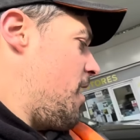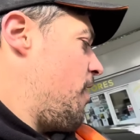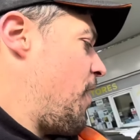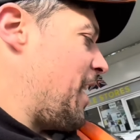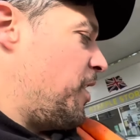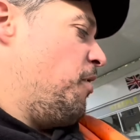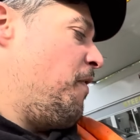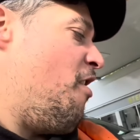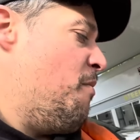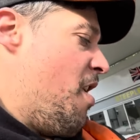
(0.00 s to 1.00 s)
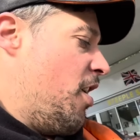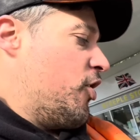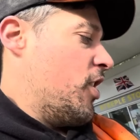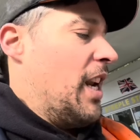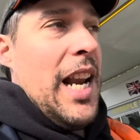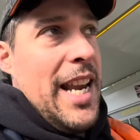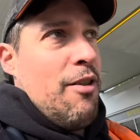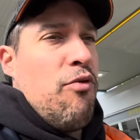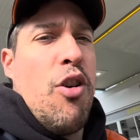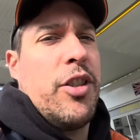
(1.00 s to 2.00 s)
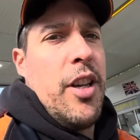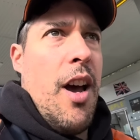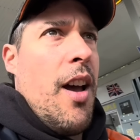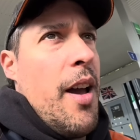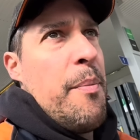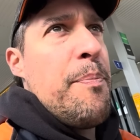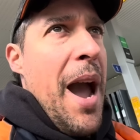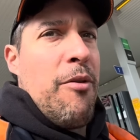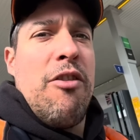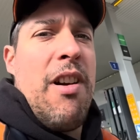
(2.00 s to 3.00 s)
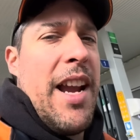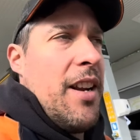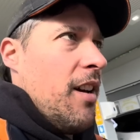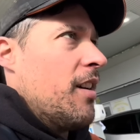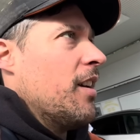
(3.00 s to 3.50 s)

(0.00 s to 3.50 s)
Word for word: Thank you very much, Lee Rosser and Barry Rayner.